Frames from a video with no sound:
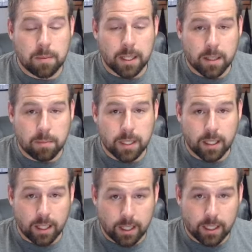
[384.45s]
at the
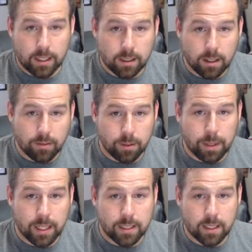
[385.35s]
beginning of the
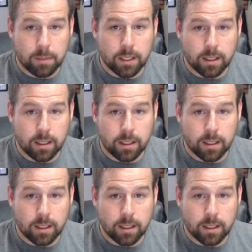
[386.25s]
pandemic,